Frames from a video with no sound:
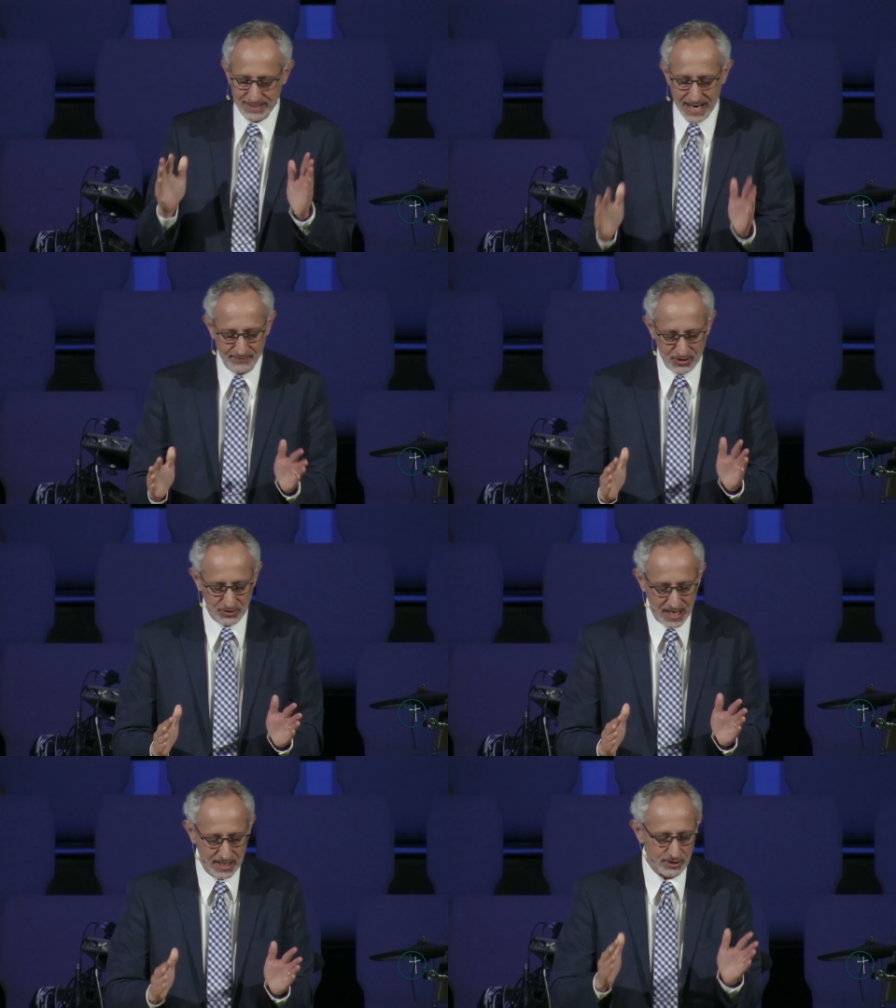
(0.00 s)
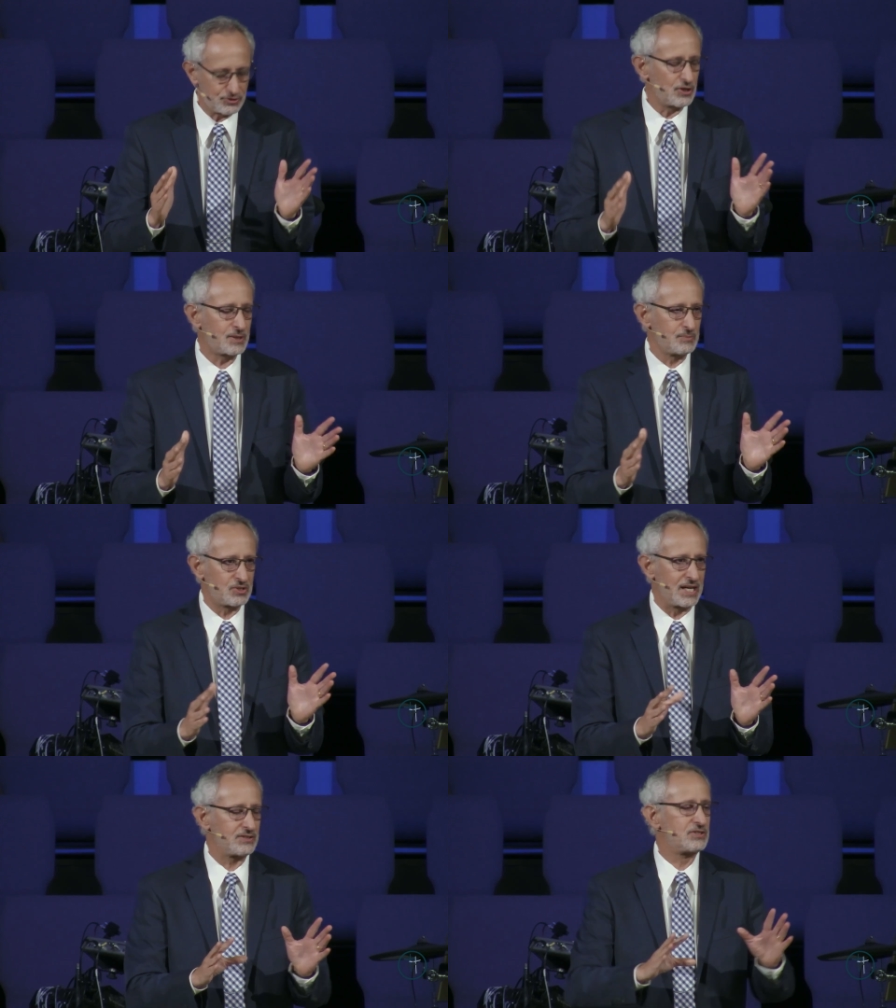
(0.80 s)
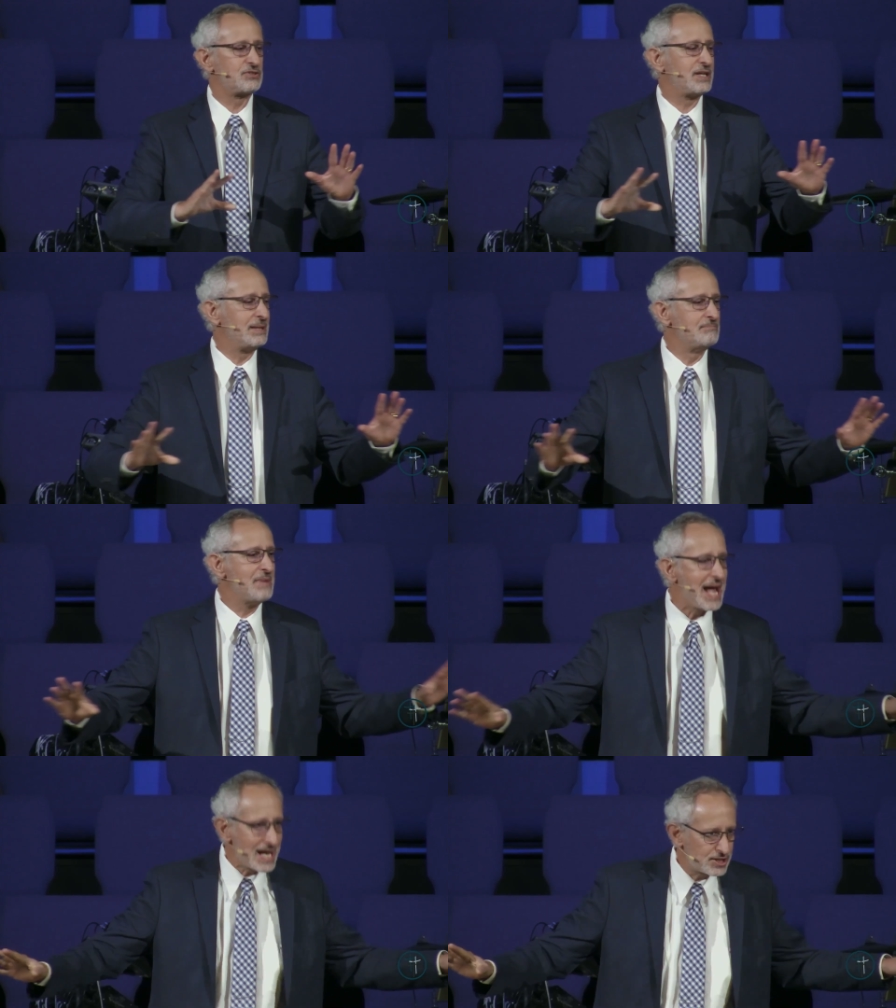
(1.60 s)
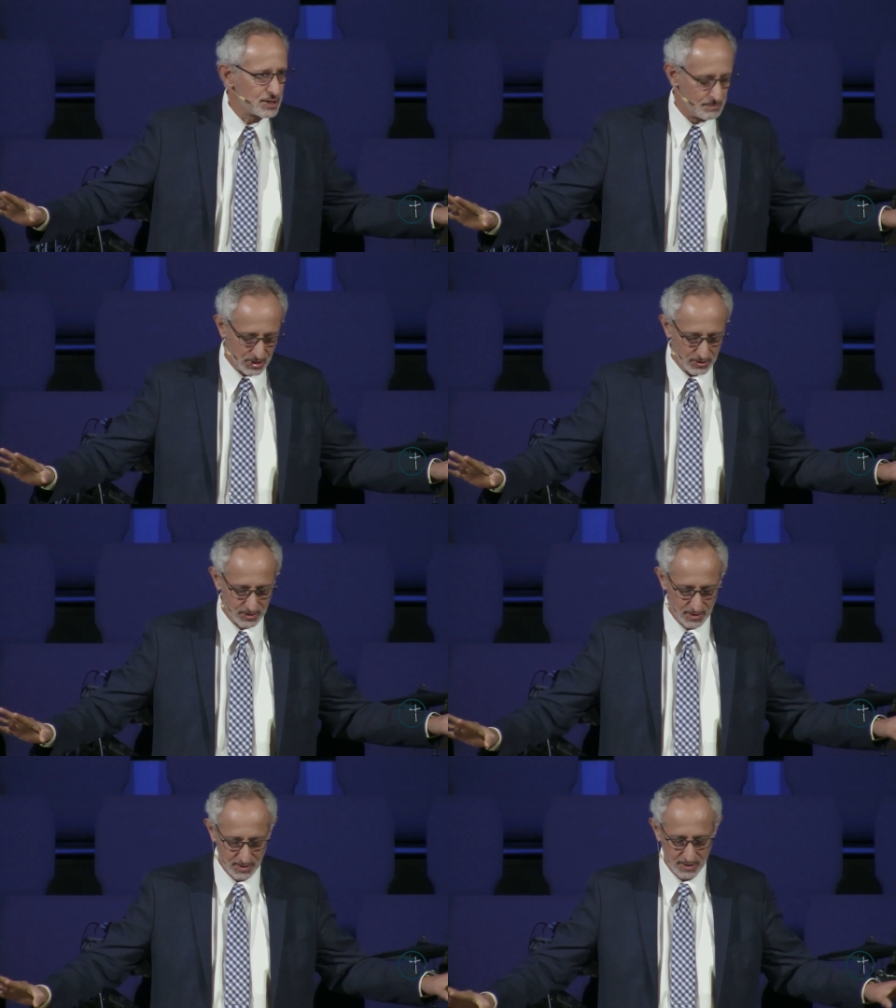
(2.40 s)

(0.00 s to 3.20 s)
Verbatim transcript: devastating circumstances imaginable,